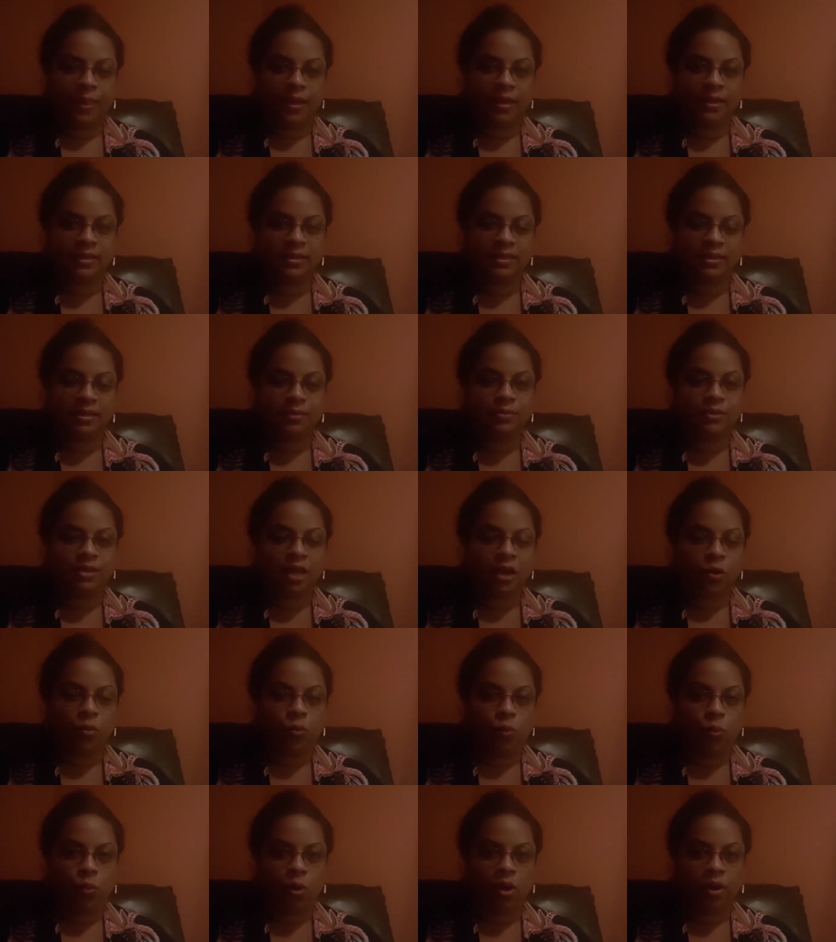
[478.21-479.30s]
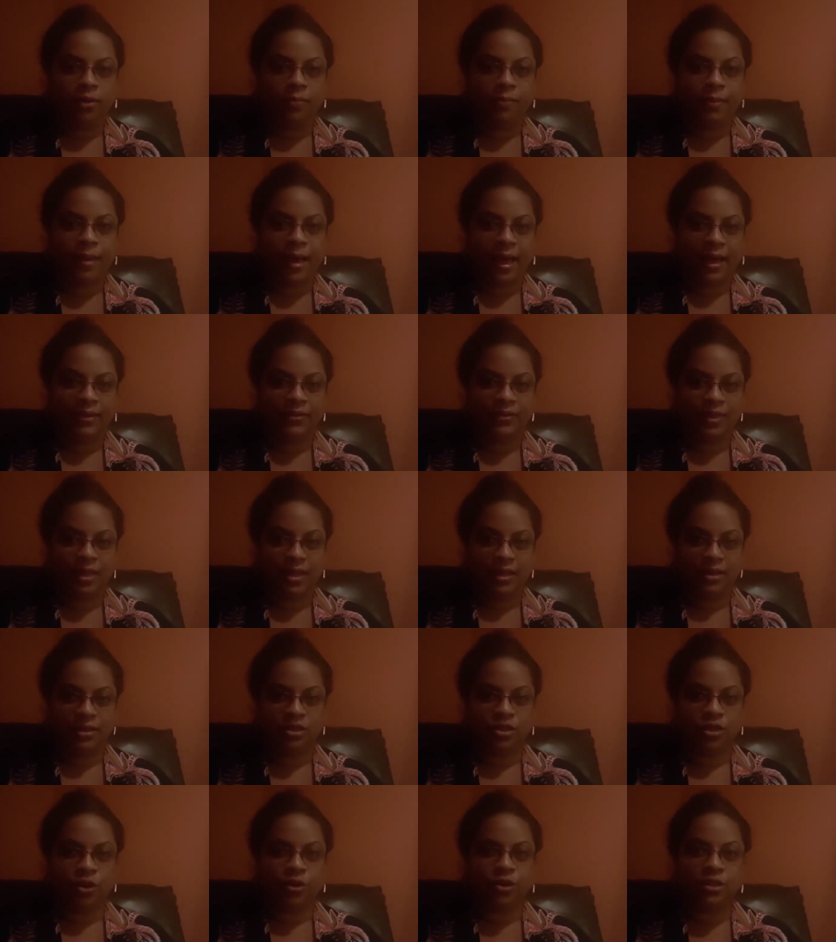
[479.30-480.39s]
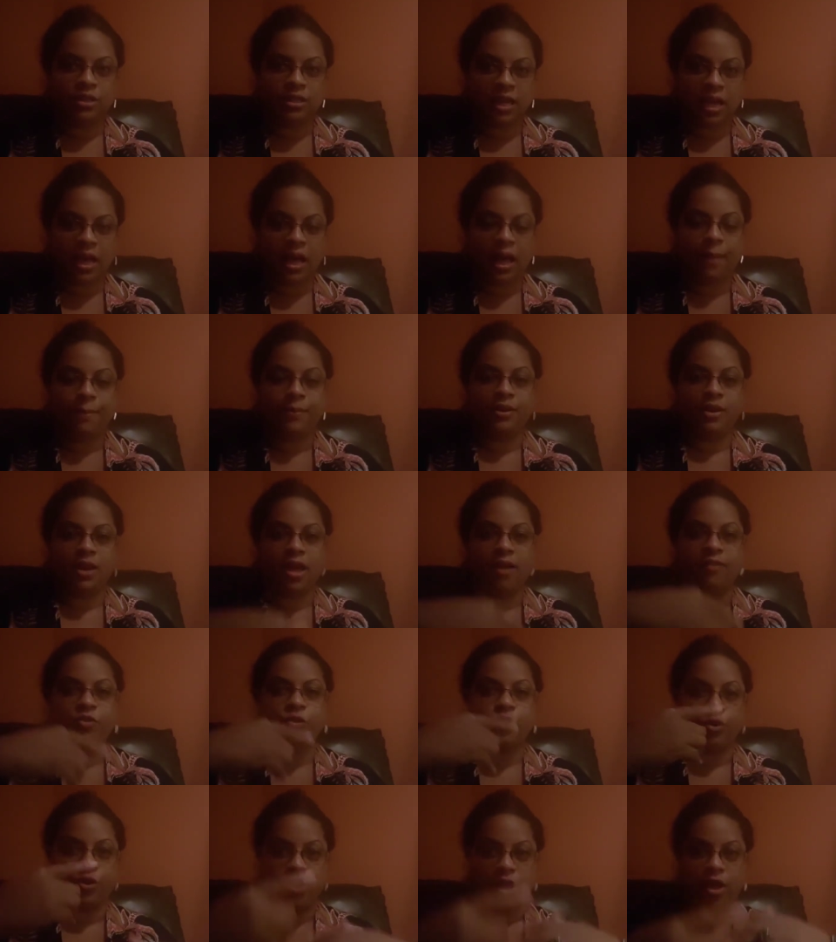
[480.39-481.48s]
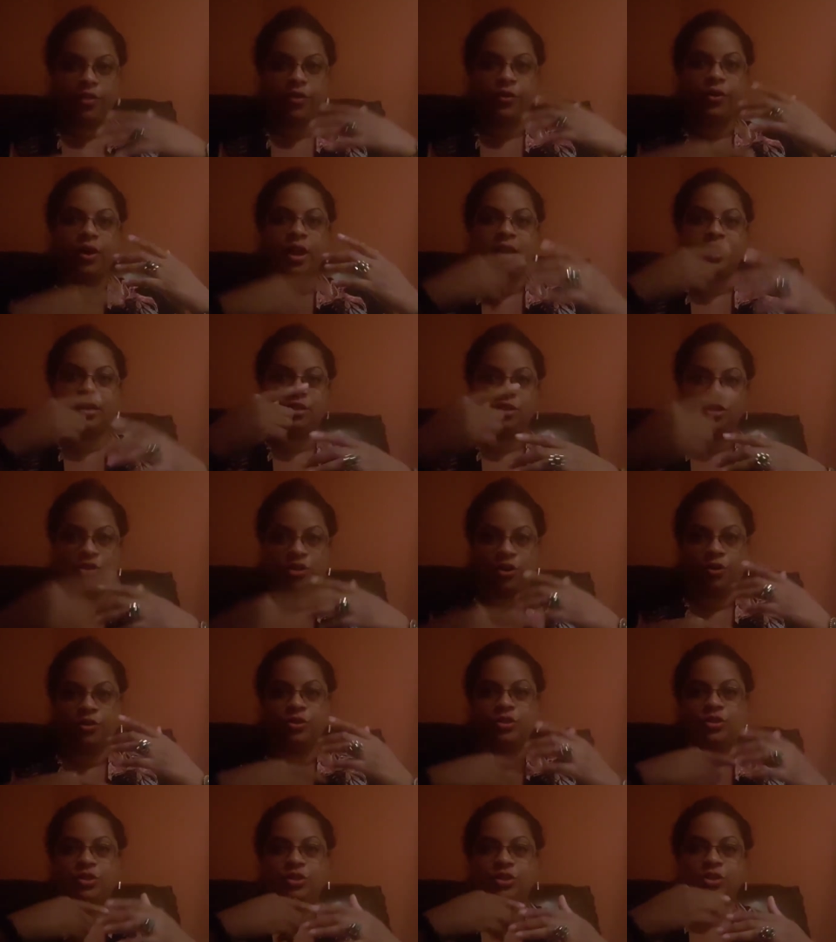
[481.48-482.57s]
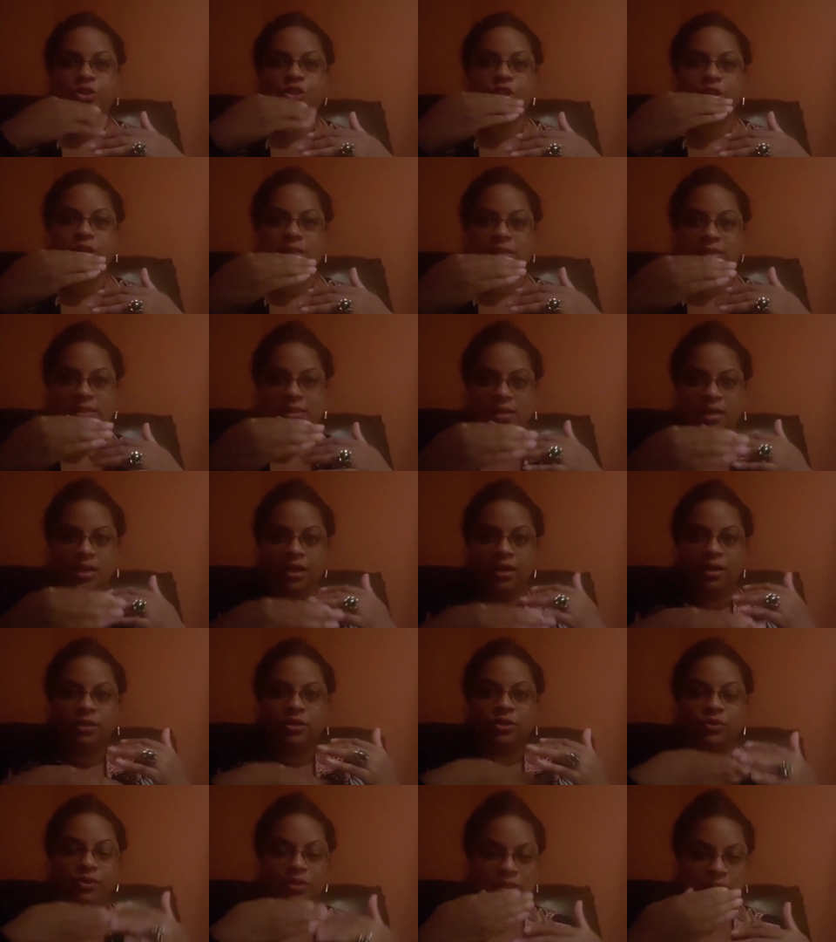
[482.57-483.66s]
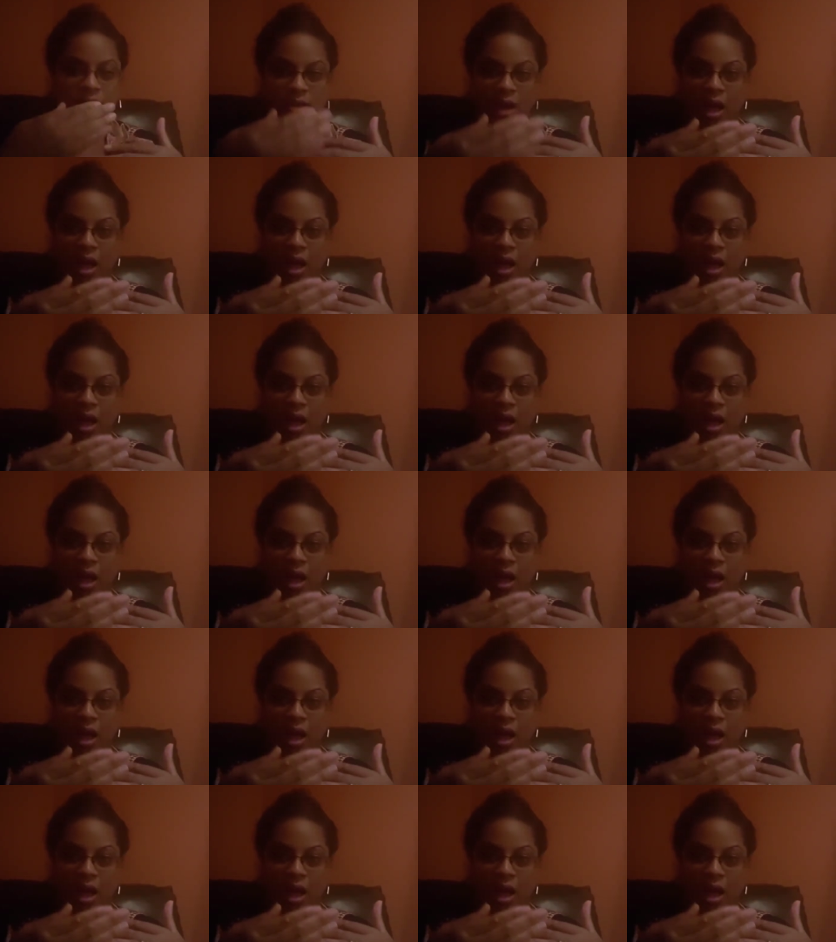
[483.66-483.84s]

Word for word: it seems like one bad thing starts to happen after another and it starts to just do this